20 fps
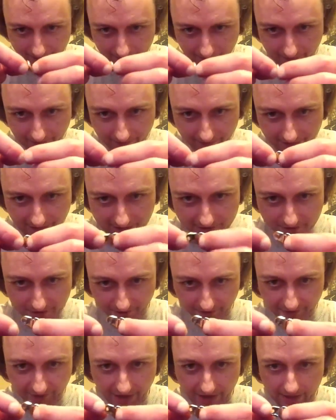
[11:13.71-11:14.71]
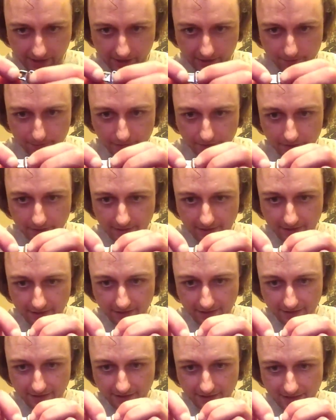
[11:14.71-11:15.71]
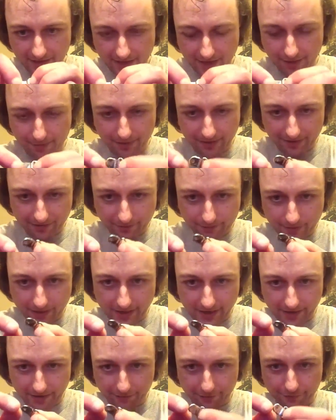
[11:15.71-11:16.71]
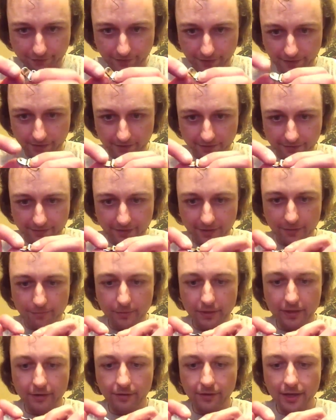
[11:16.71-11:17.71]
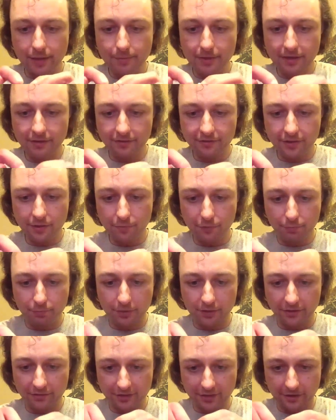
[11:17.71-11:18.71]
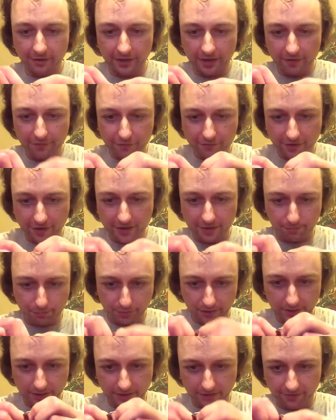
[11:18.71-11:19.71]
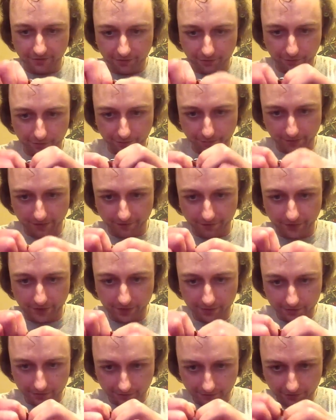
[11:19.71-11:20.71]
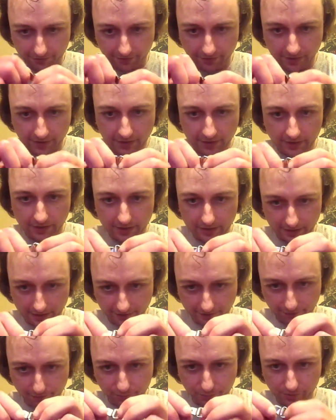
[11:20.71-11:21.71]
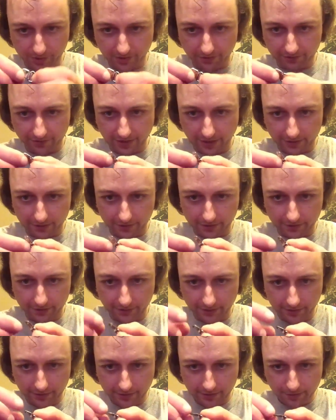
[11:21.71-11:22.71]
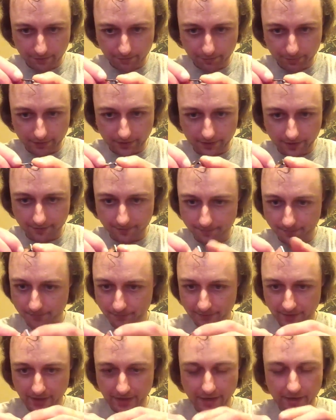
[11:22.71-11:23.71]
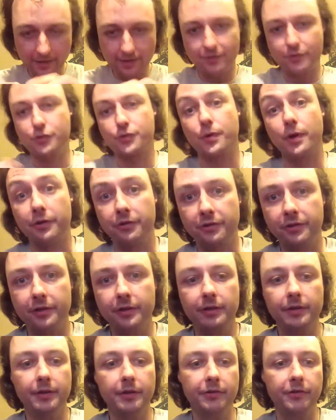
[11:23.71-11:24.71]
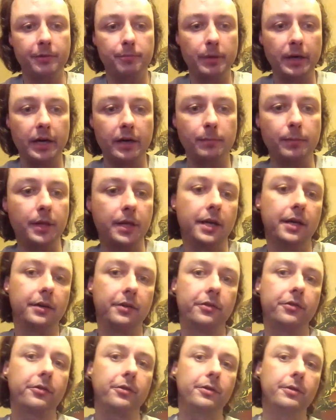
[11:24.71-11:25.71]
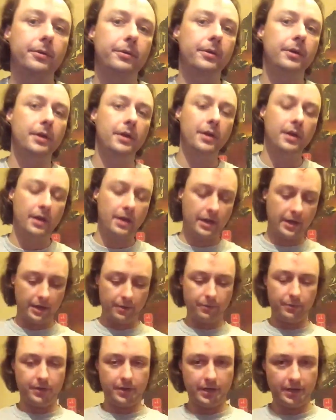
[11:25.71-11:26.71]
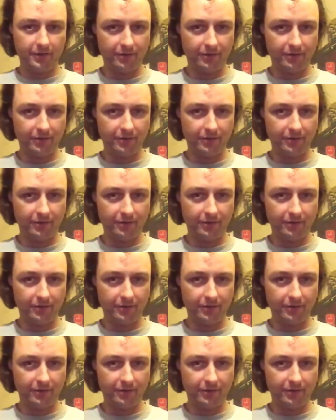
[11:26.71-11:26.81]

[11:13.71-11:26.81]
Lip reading: it's not just tiny, but I mean, it's made out of very thin metal. I mean, it seems pretty solid. I've tried to break it just with my fingers, and it's pretty solid, but I didn't trust it, is the bottom line, so I